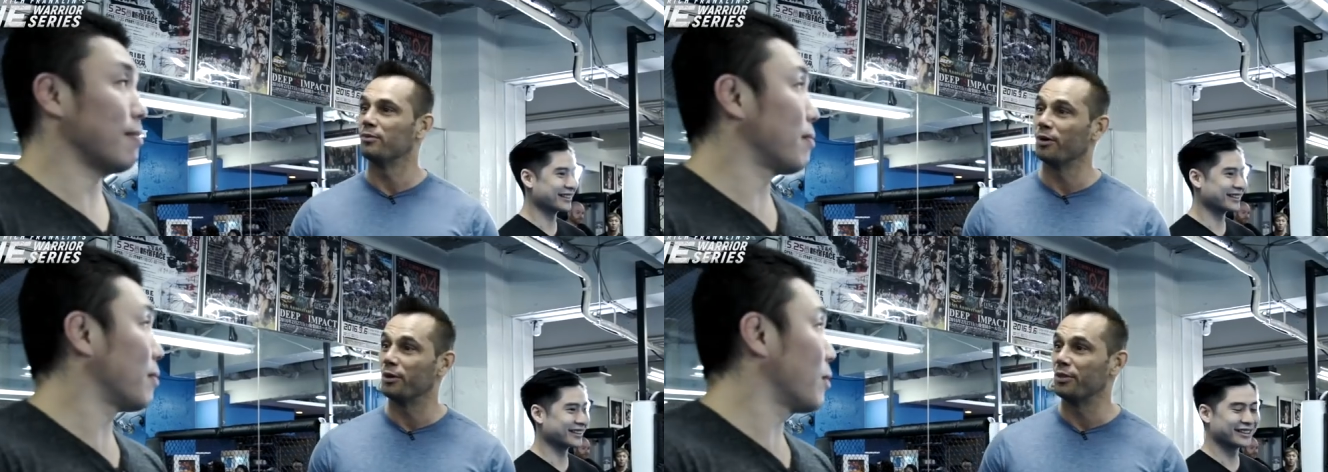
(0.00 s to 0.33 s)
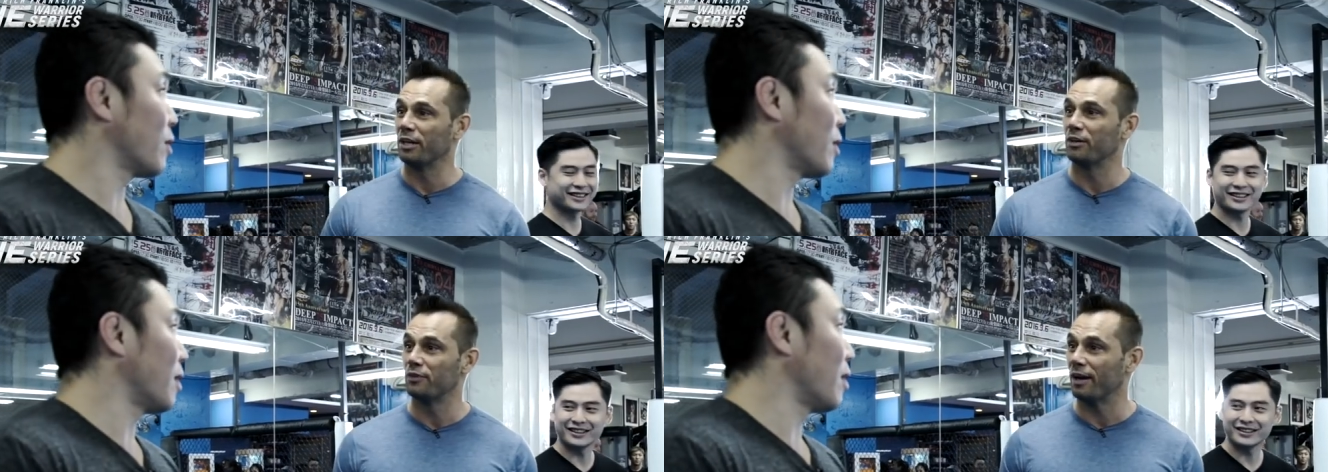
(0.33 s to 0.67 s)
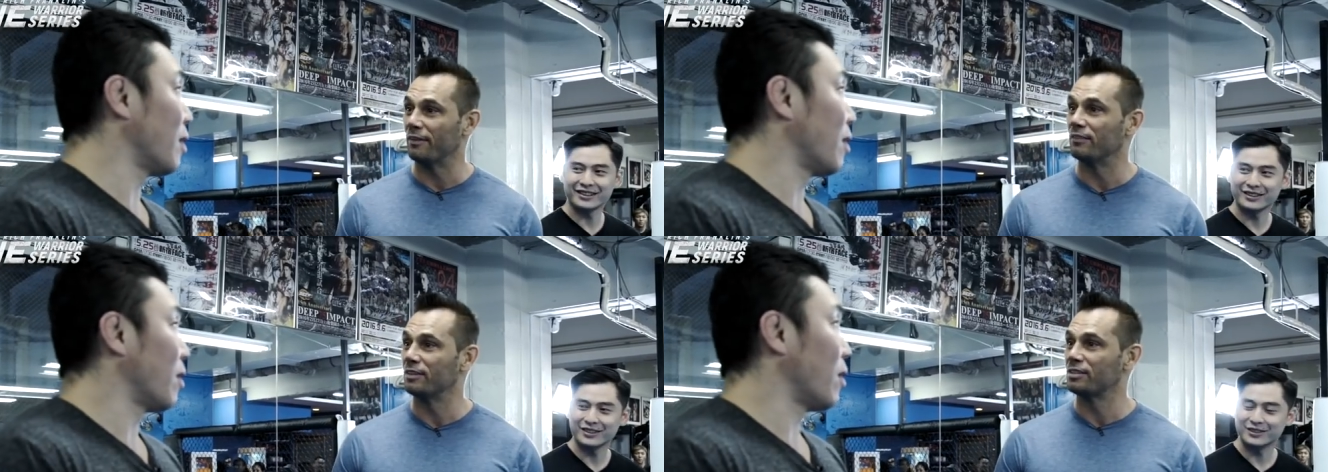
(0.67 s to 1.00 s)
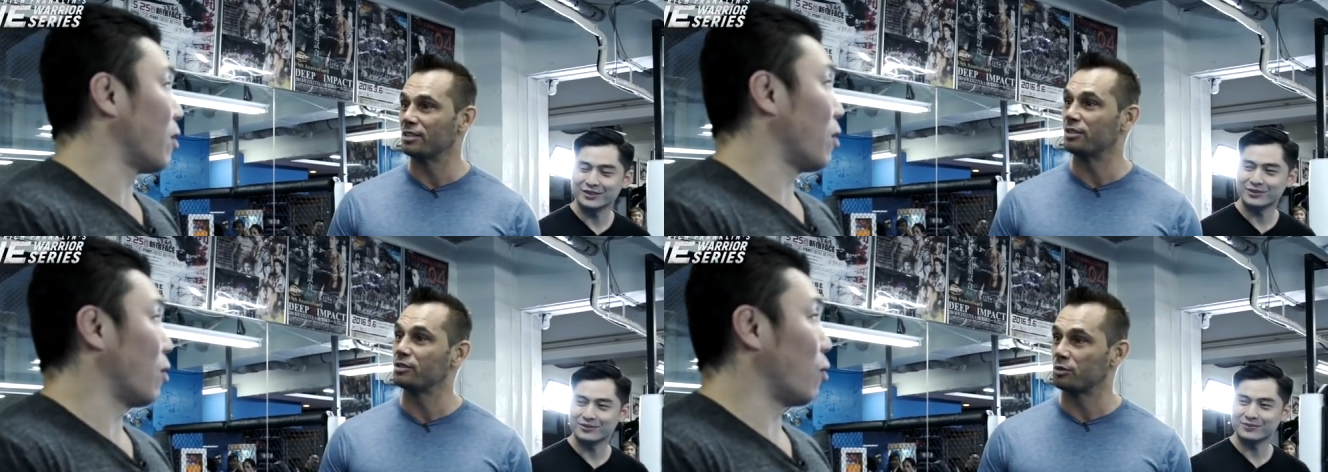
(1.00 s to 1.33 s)
Speaker 1: Real, thank you for having
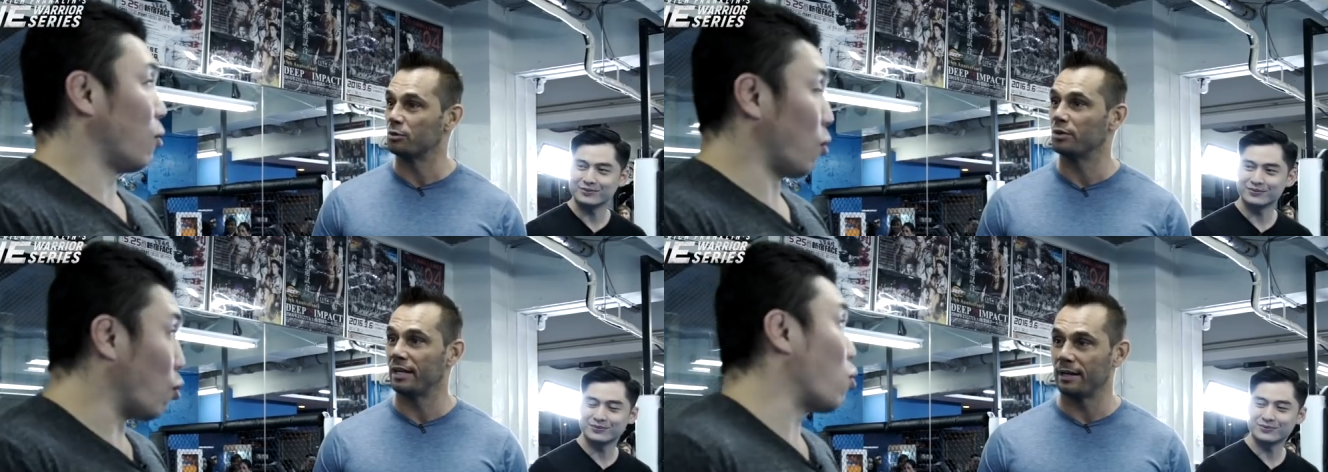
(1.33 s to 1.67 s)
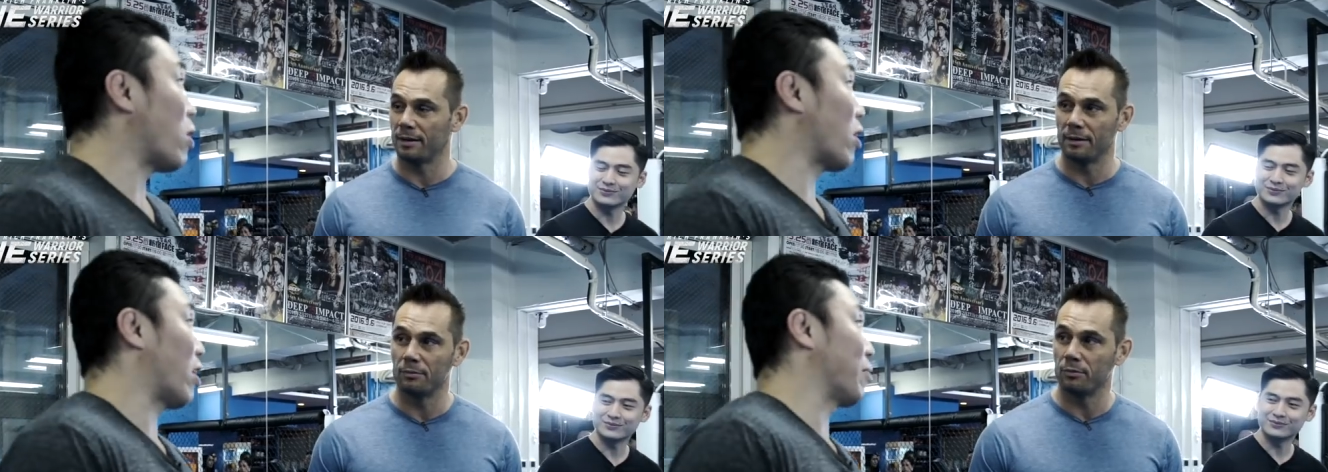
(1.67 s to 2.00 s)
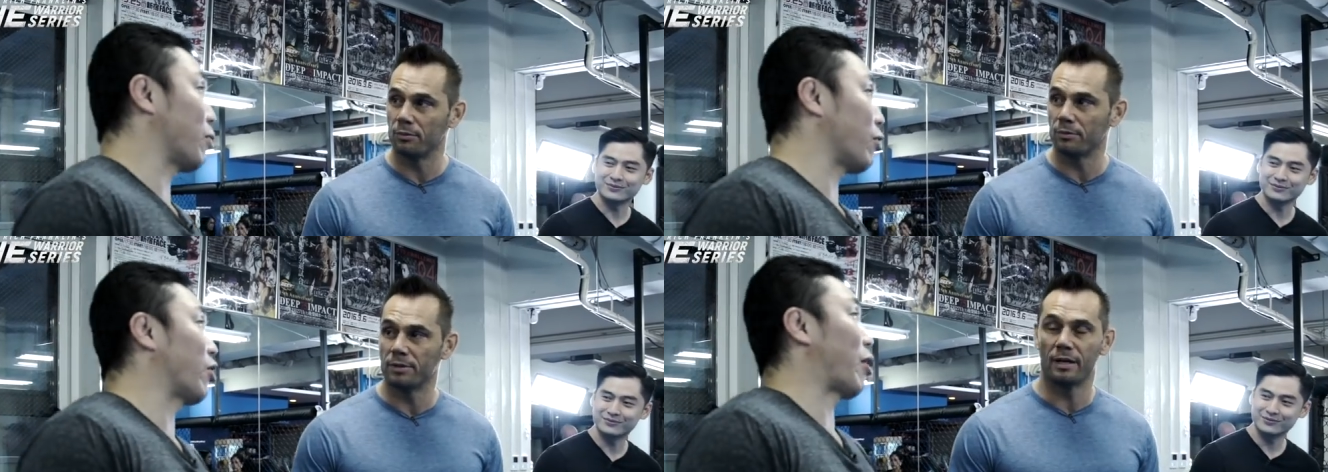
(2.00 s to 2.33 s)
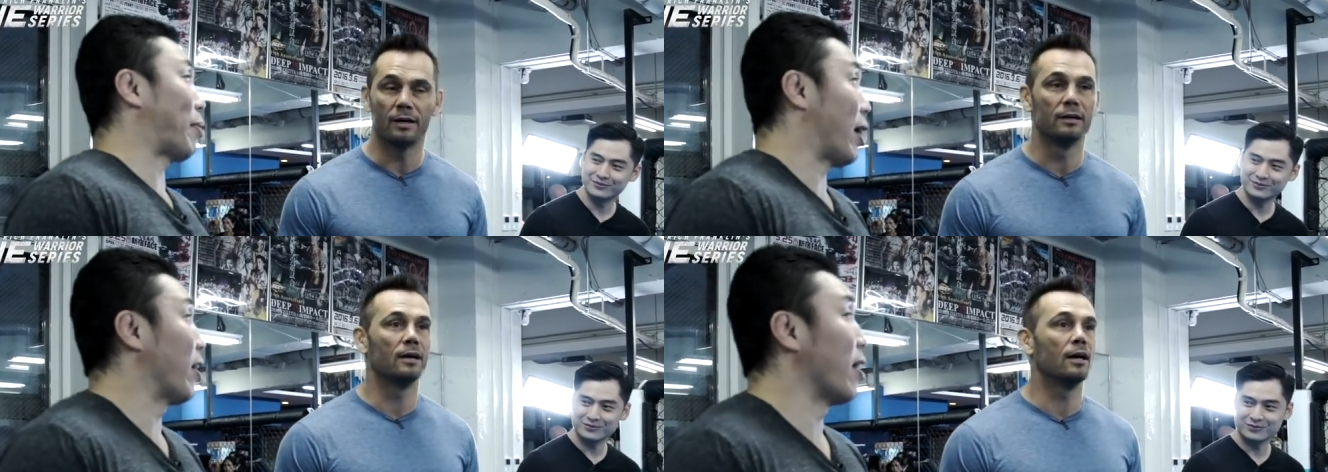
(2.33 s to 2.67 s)
us at your school today. to
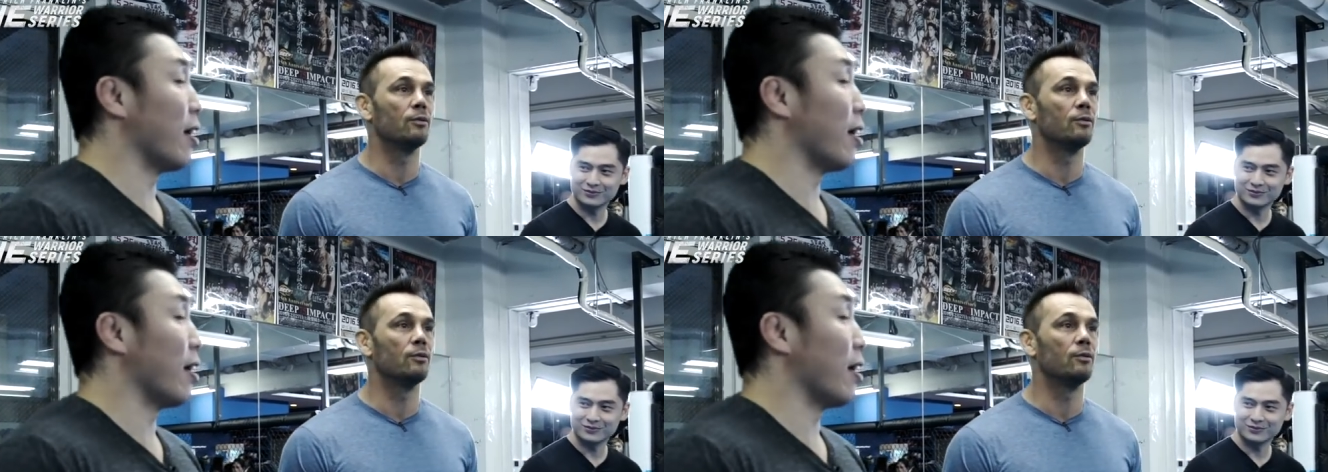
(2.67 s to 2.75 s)
yeah,